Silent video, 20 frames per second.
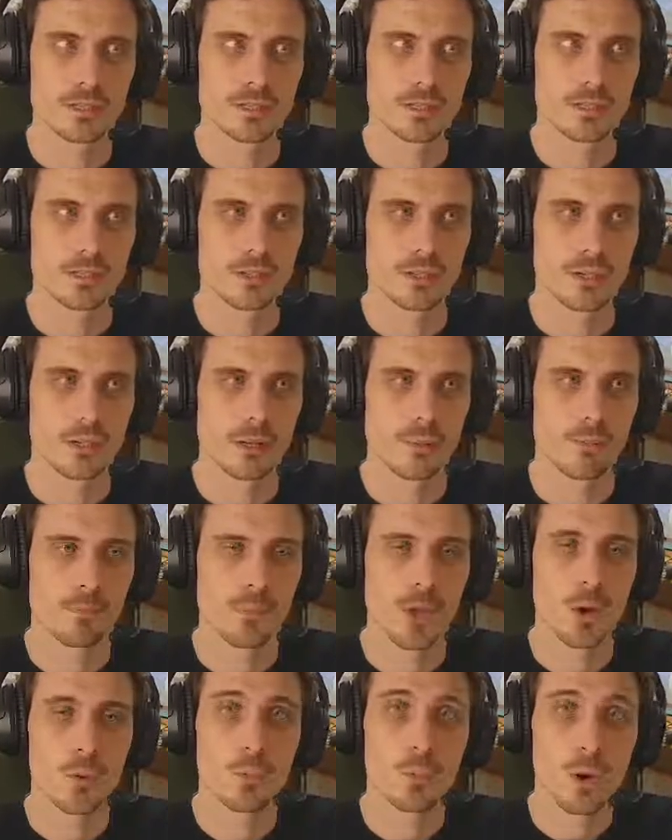a
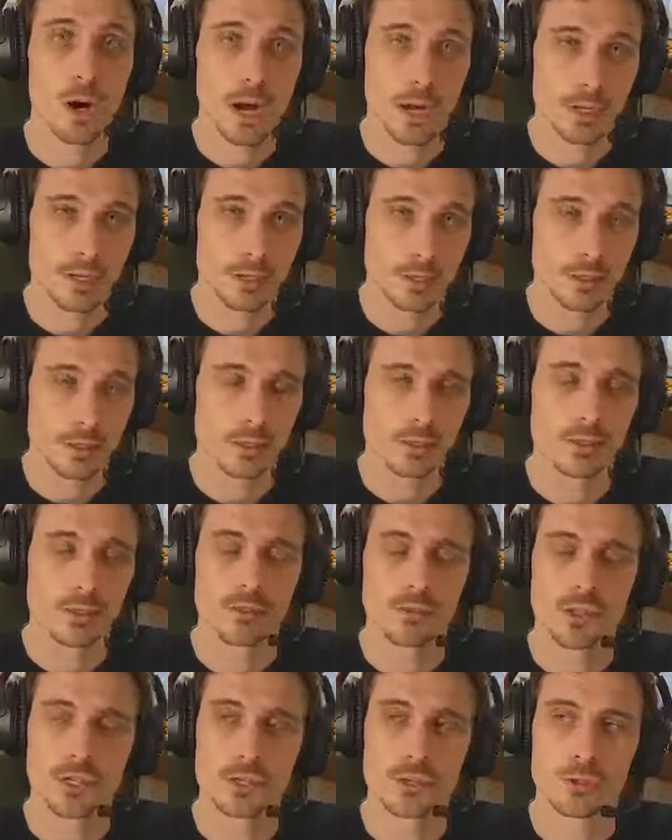wire
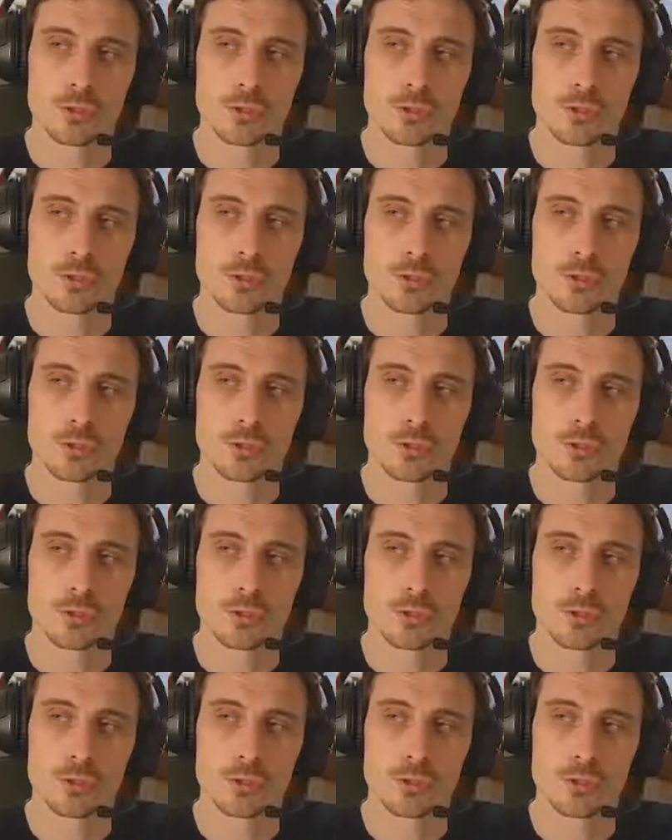that